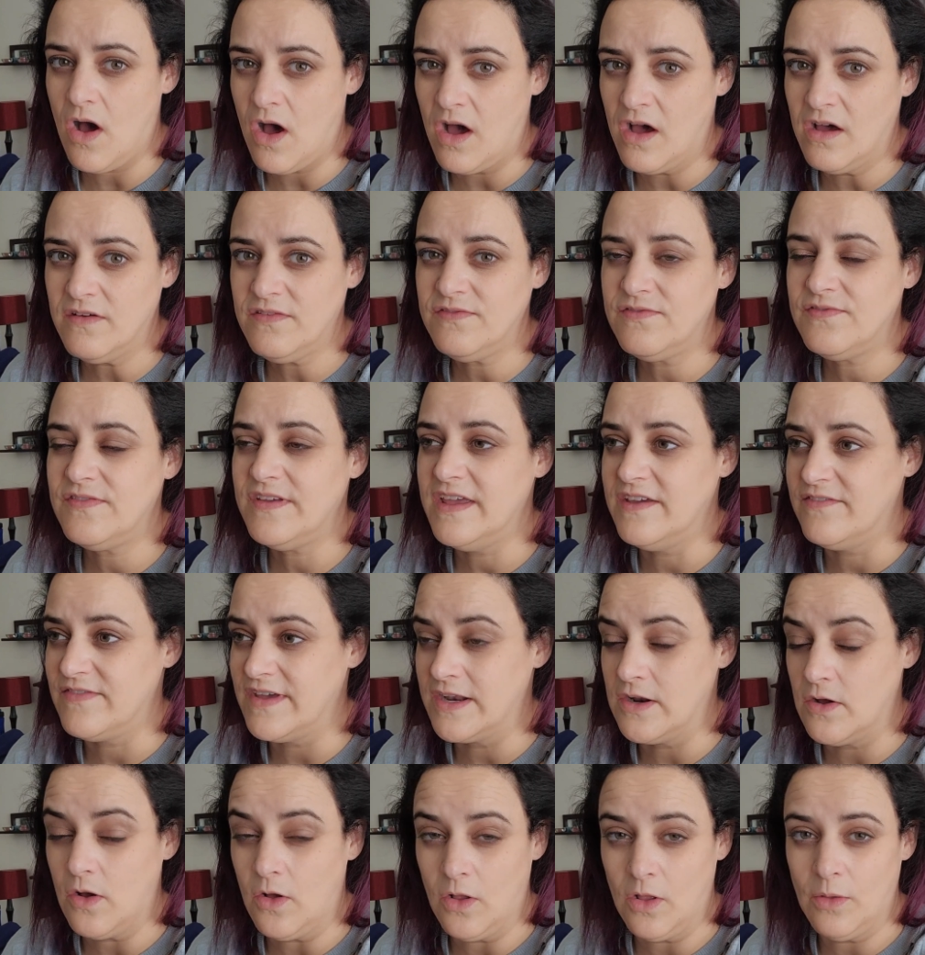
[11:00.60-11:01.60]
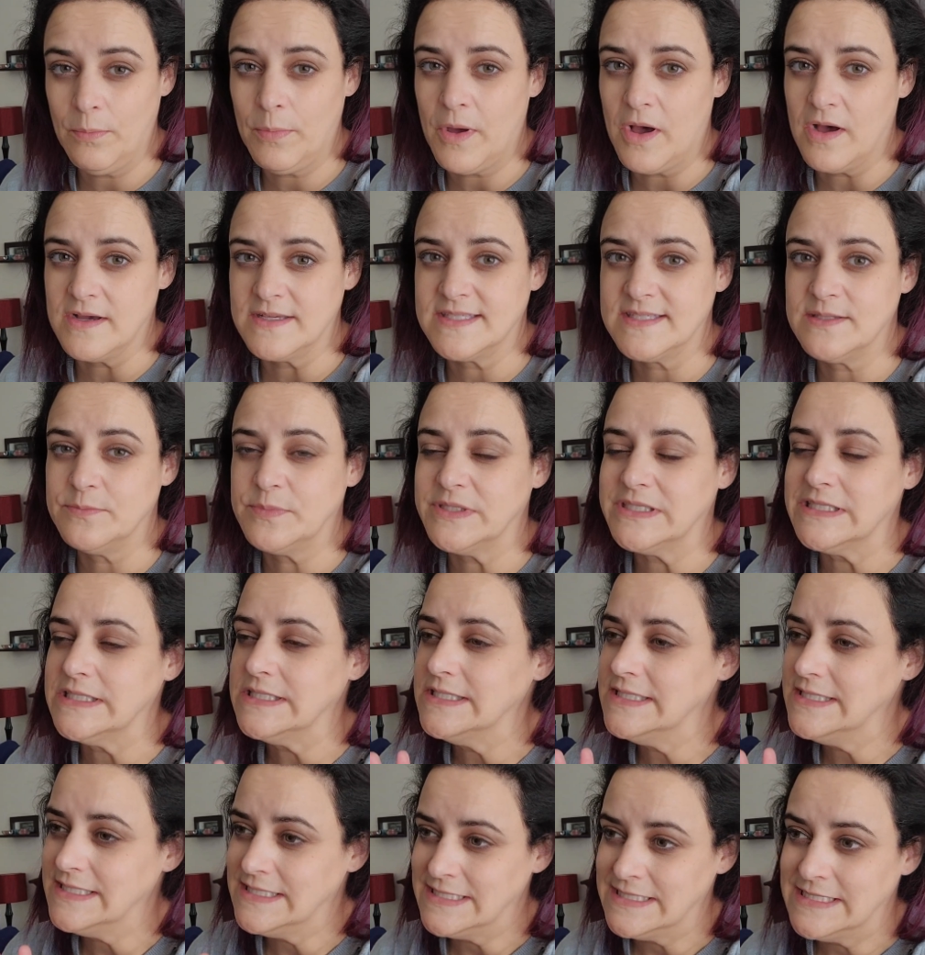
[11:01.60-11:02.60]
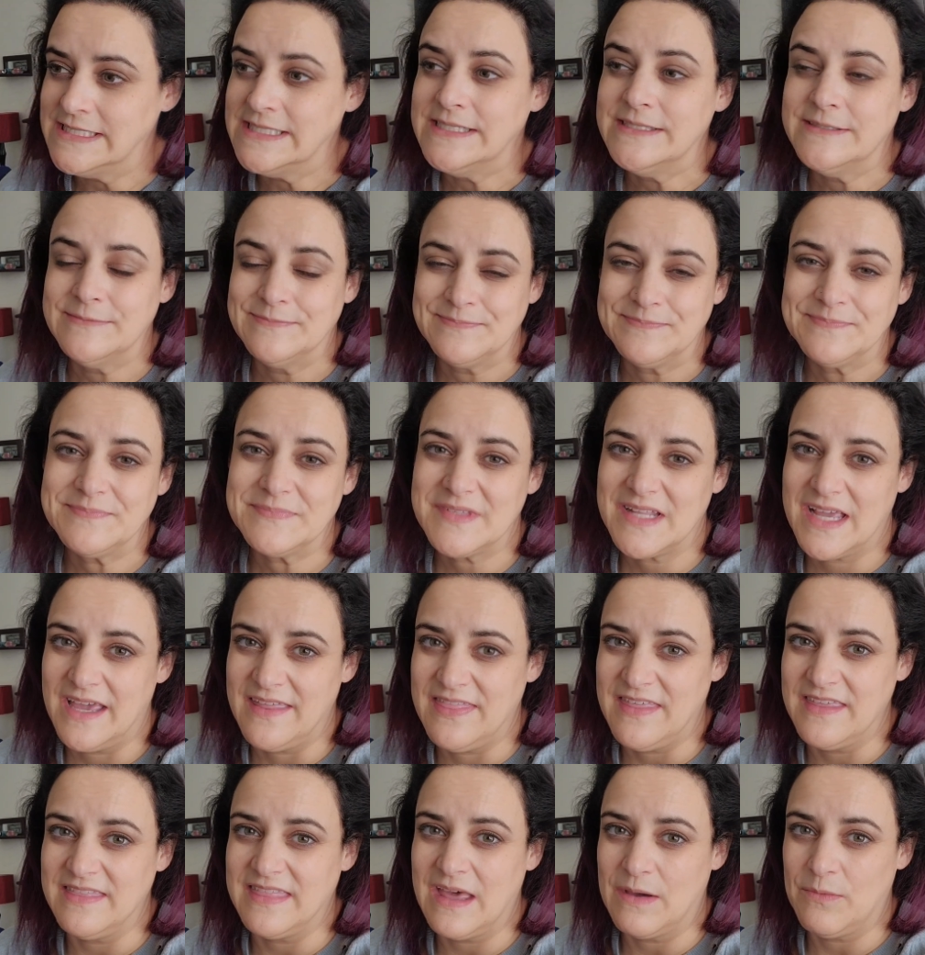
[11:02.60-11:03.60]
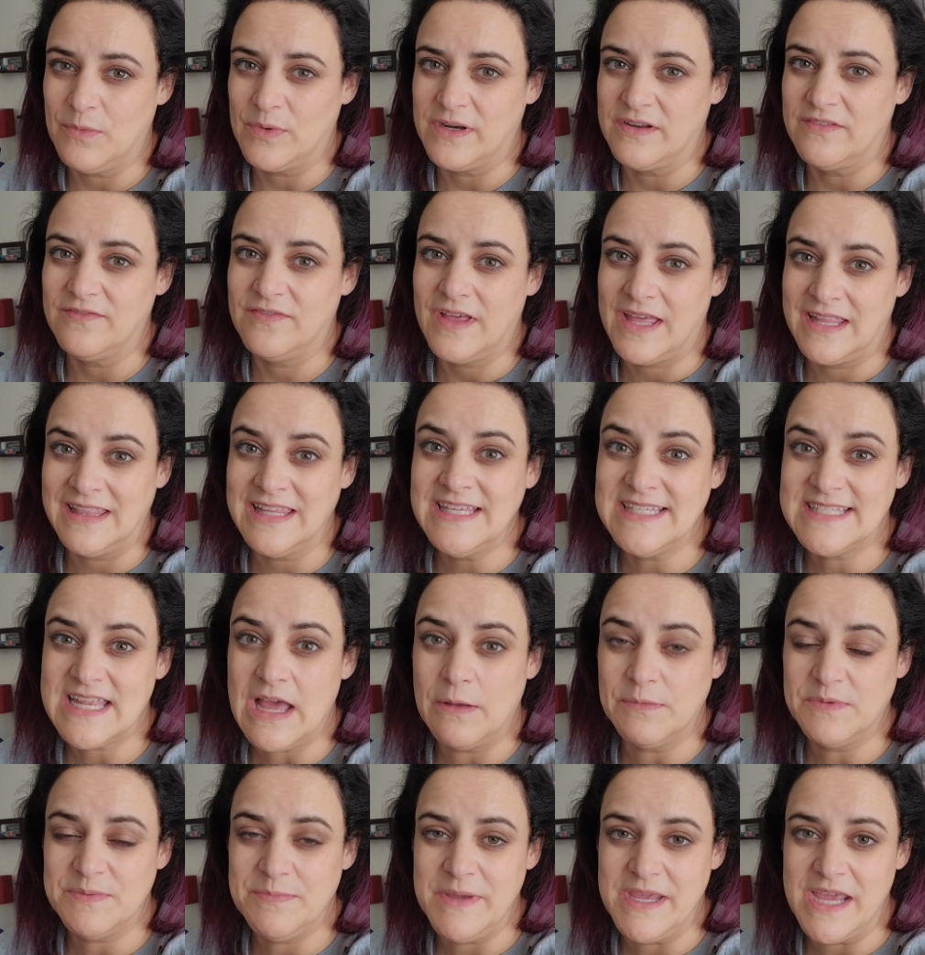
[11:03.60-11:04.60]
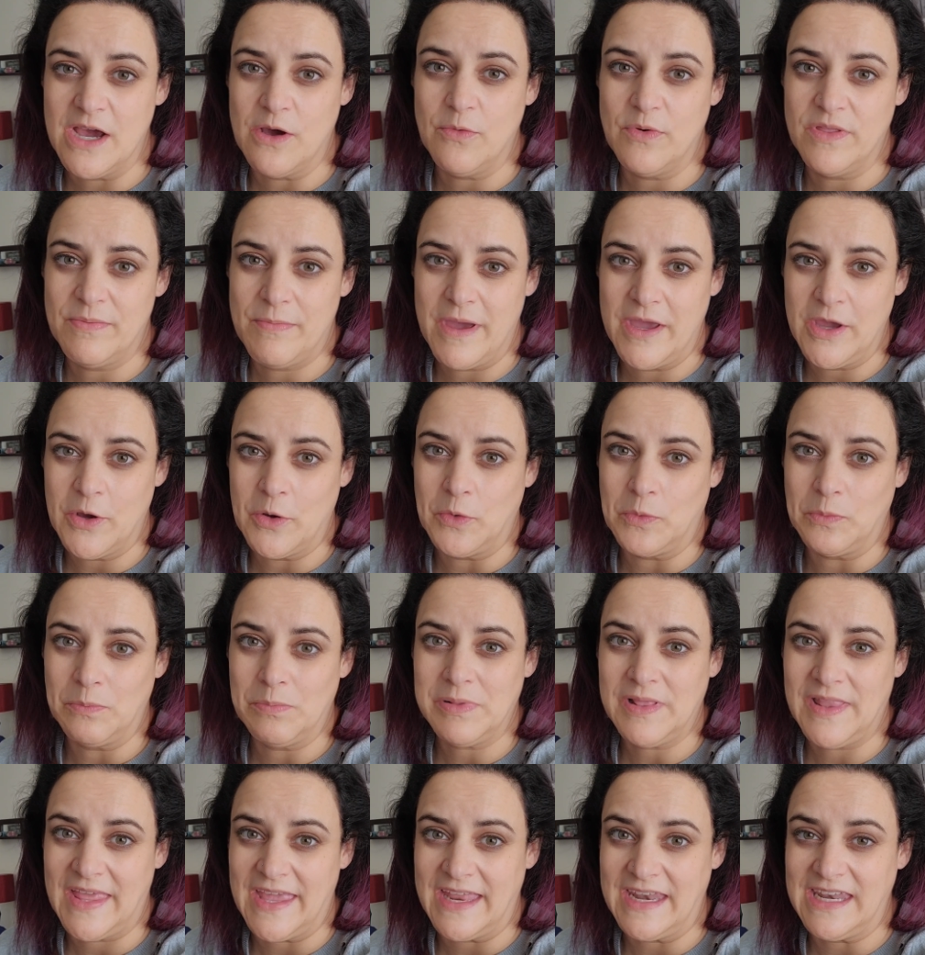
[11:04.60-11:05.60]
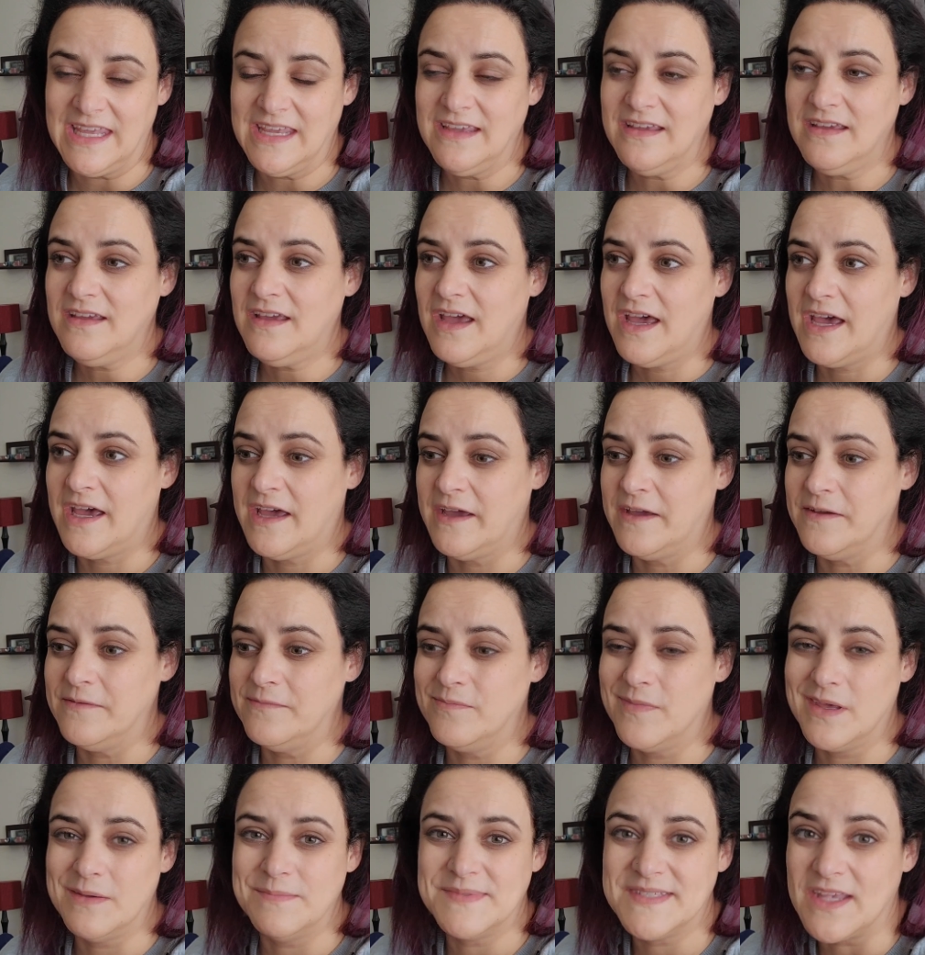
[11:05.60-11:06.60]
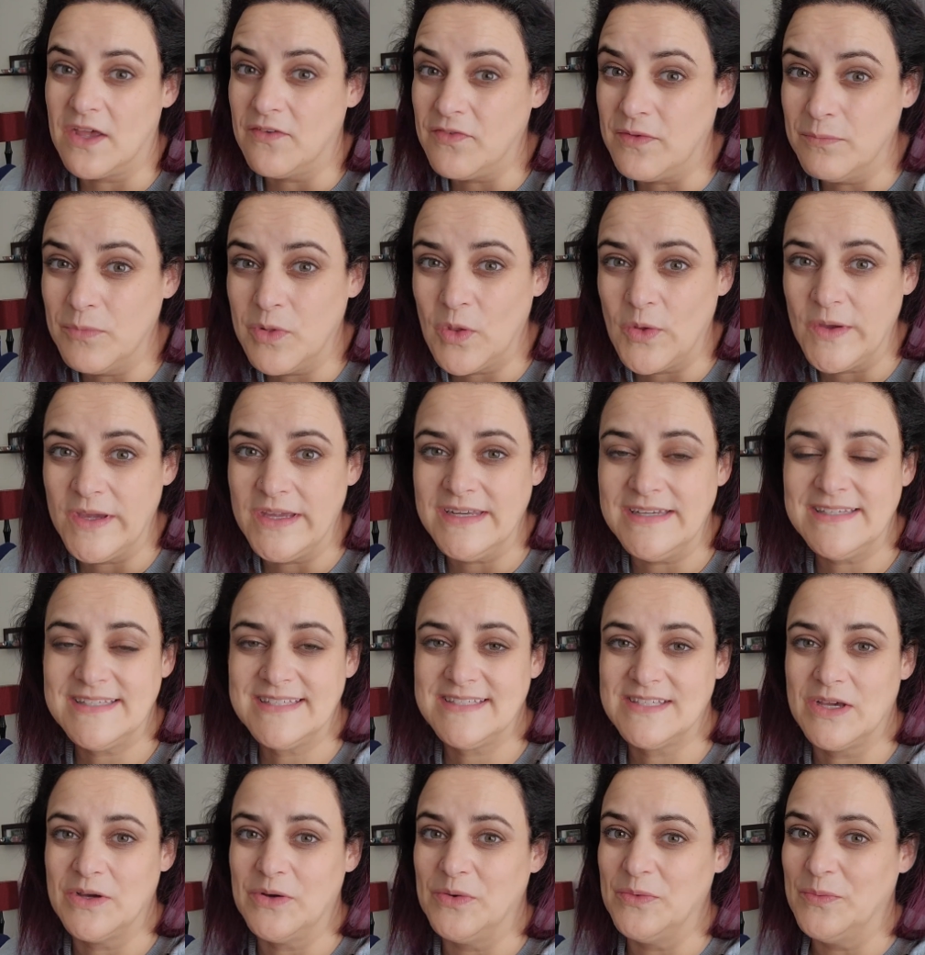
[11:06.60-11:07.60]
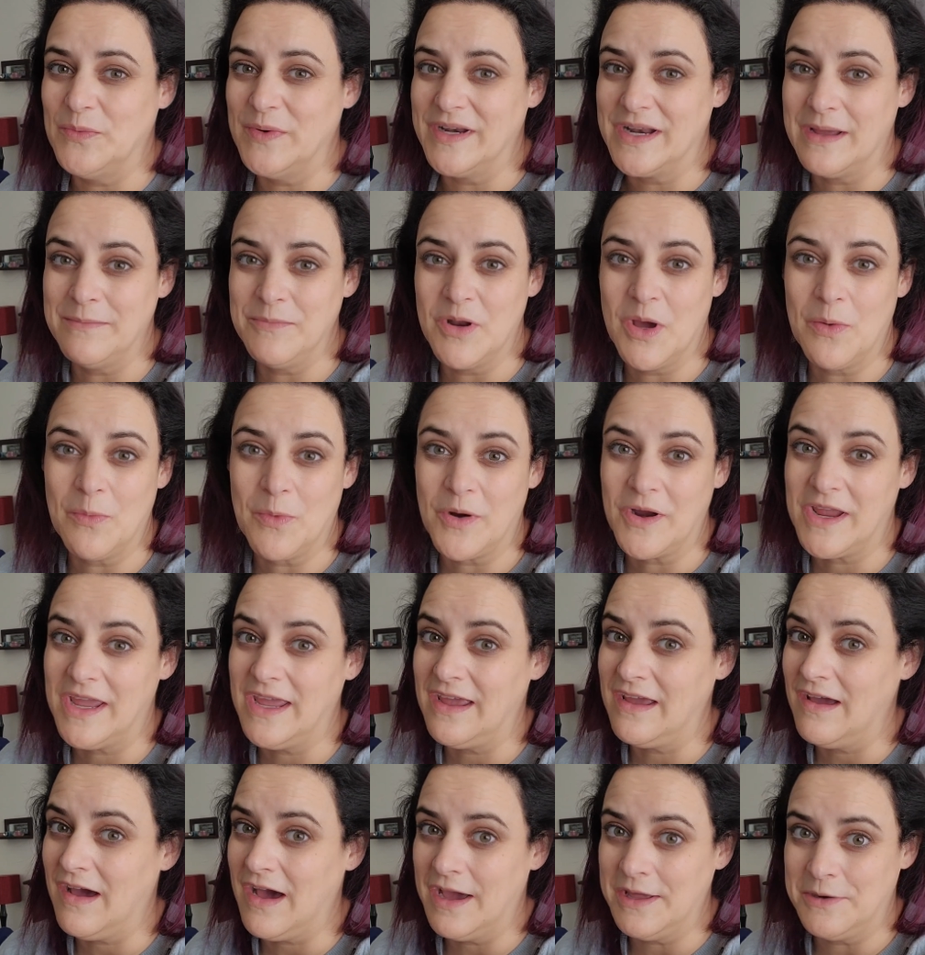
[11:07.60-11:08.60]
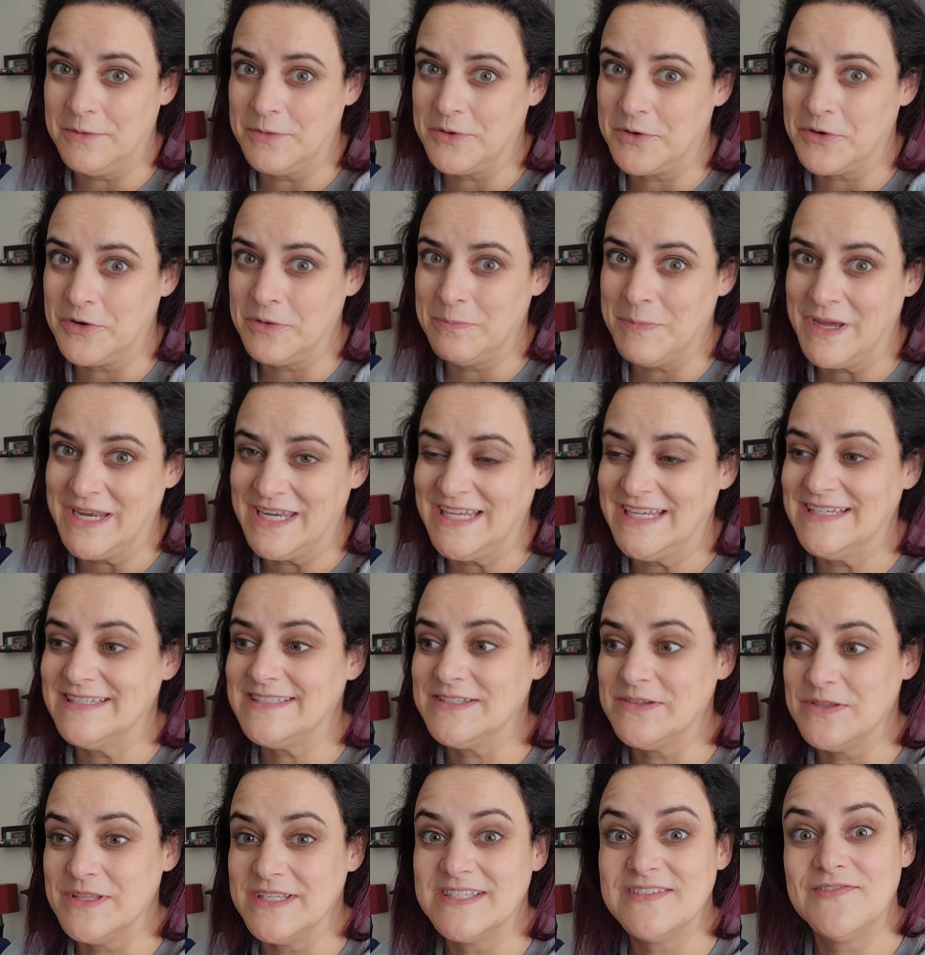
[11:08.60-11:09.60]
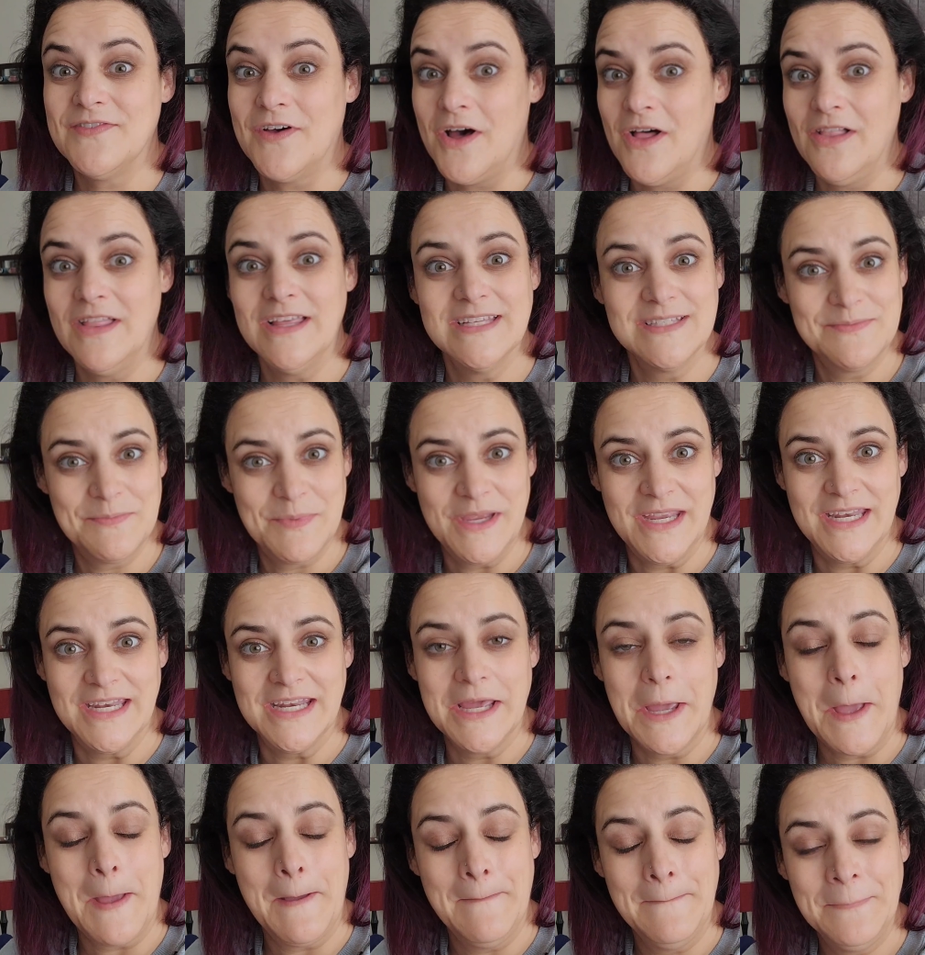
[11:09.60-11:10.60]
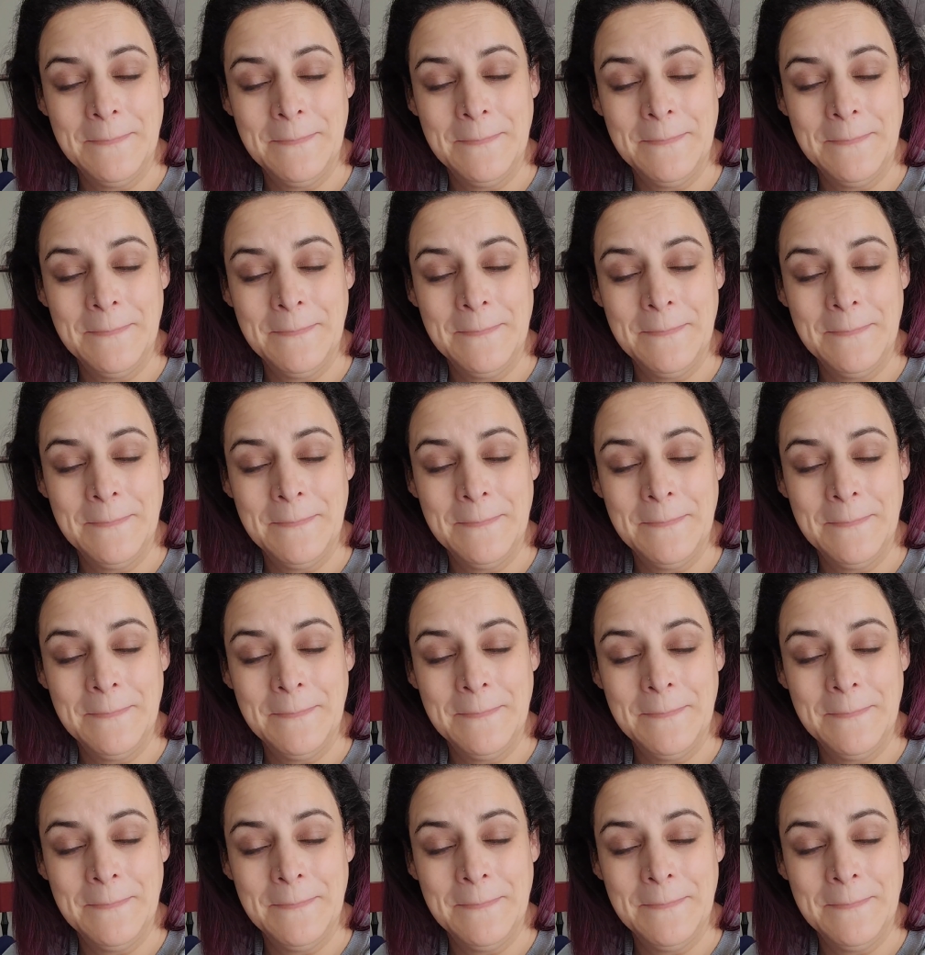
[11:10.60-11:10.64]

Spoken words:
off, if at all possible, I think that would have at least helped me out with my own planning. I'm self-employed, so when I'm not working, I don't earn money. So this fall has been